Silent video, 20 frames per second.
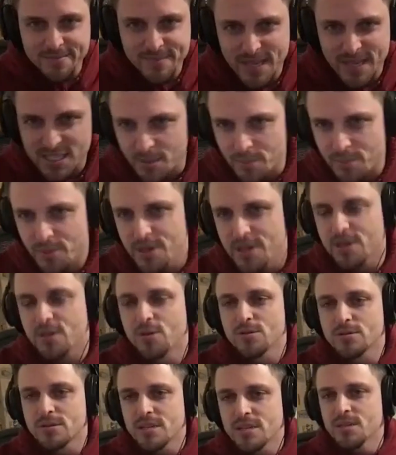it's a pretty
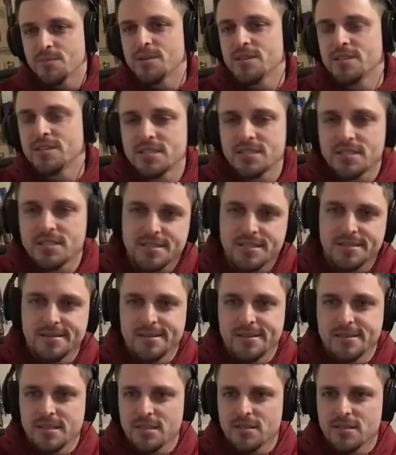cool thing, but it's
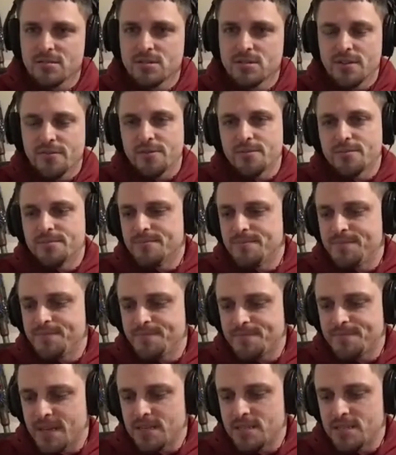a little different.
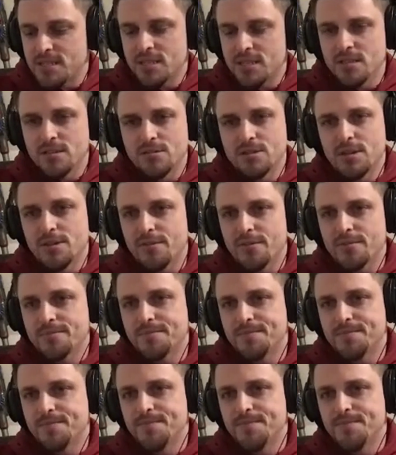It's just a little different.